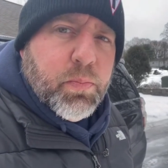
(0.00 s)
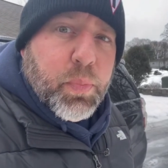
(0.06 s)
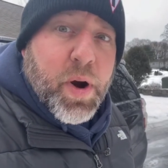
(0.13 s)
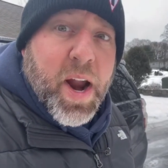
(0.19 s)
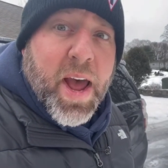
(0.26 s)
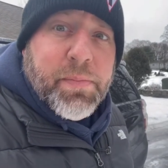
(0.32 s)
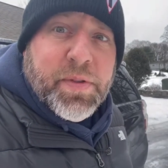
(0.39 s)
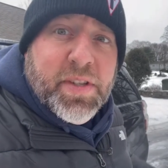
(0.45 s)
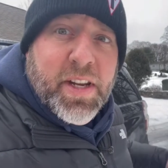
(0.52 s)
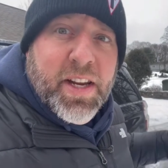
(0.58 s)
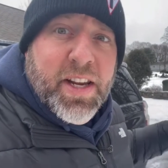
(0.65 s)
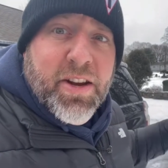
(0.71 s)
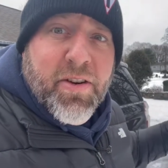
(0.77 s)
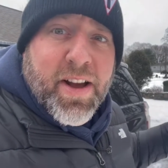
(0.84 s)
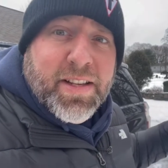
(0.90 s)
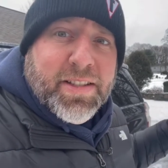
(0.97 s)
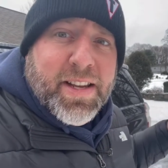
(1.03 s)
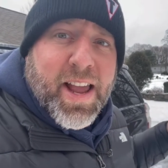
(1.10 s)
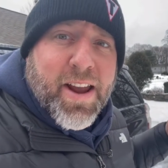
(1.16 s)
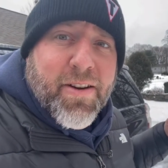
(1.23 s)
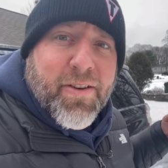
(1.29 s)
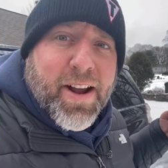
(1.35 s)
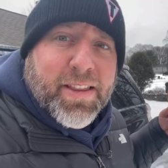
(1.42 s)
Brap City,
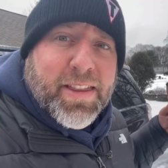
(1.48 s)
USA, right